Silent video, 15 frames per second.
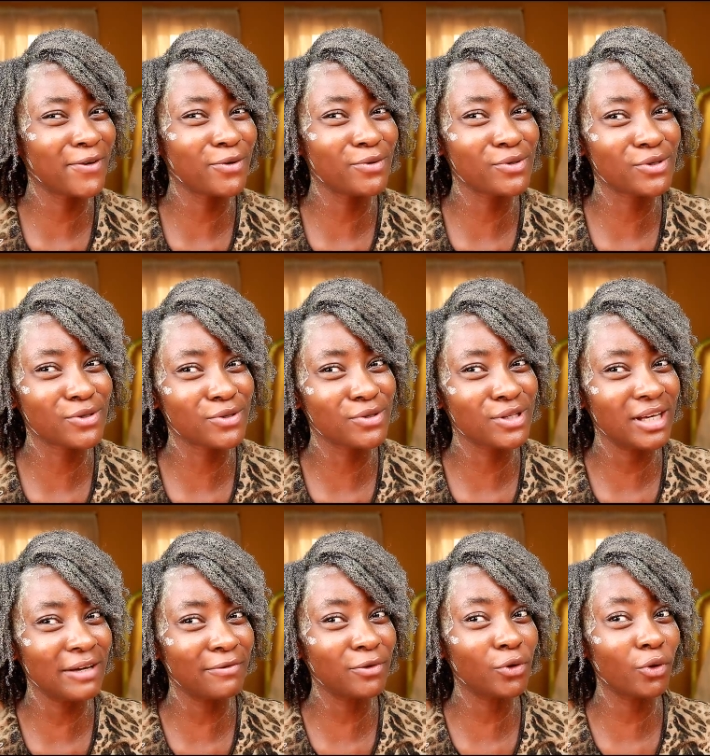feels,
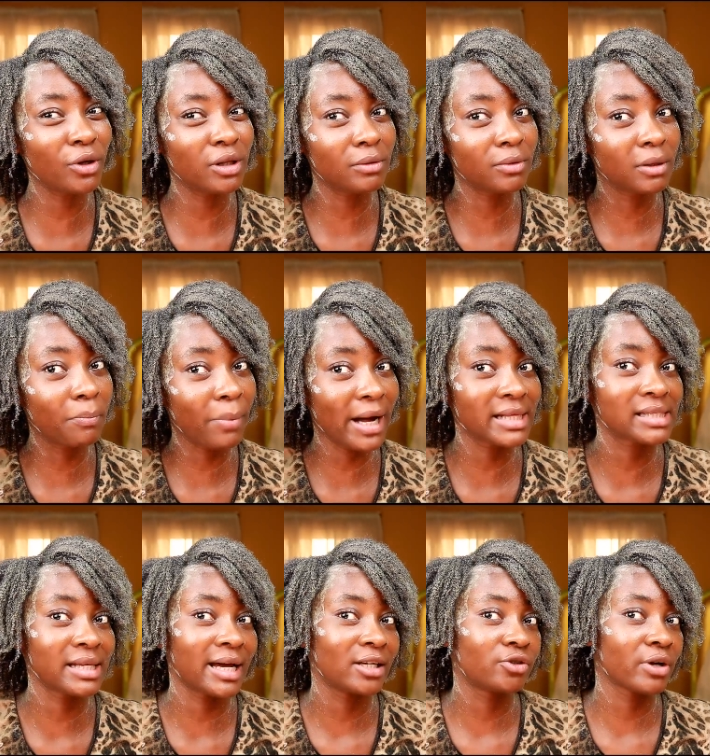even though the parts
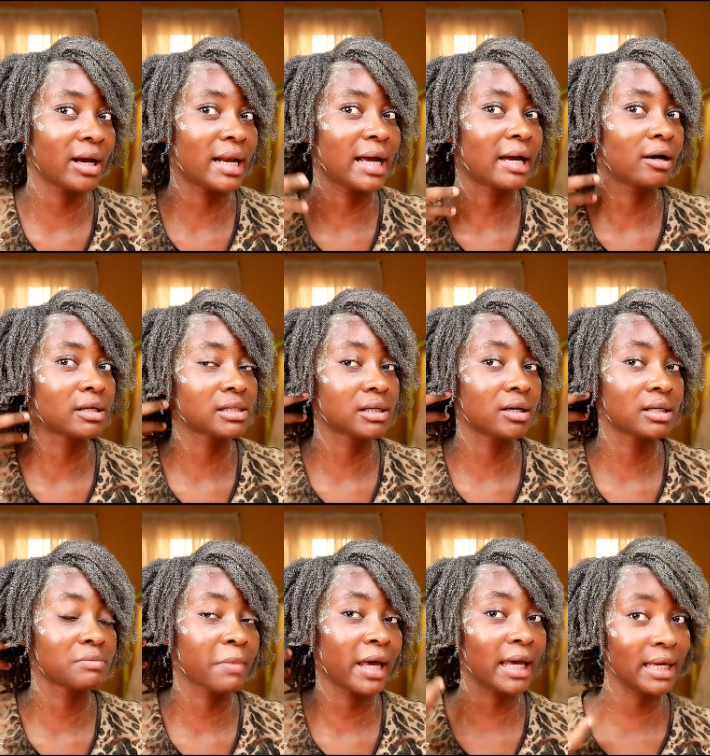that are dry, like
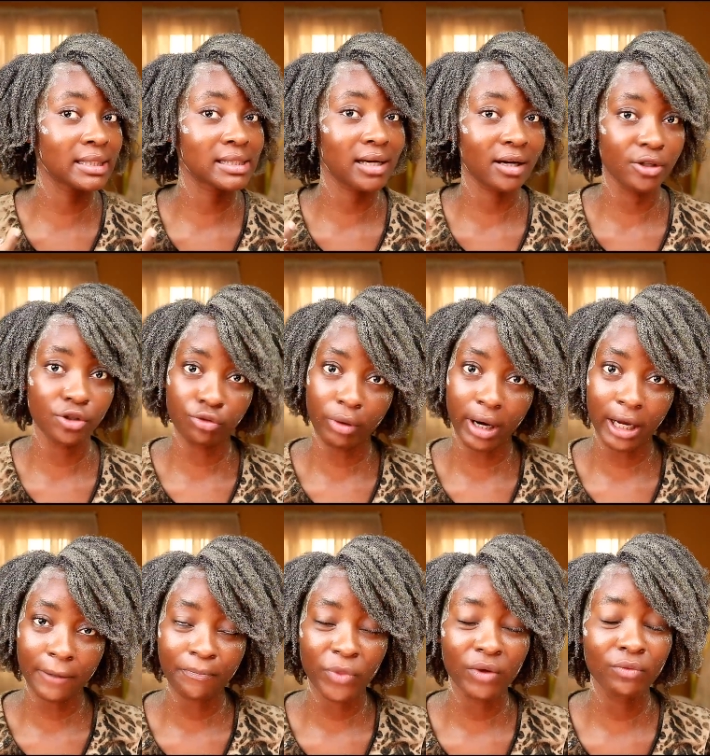cause my ends are dry,